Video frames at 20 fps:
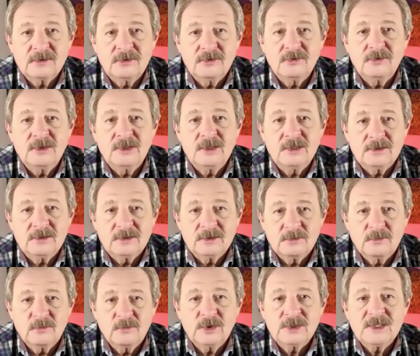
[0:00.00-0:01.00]
New
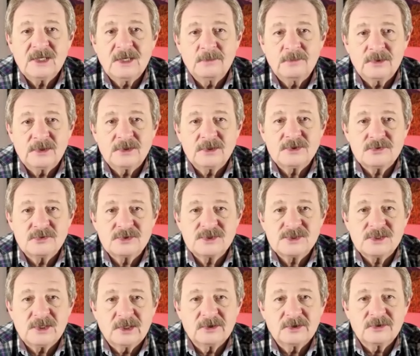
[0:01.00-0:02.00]
Year, what companies
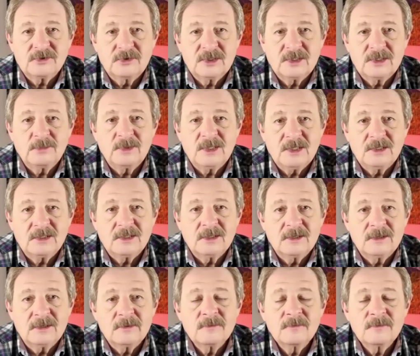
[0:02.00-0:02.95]
should start doing immediately?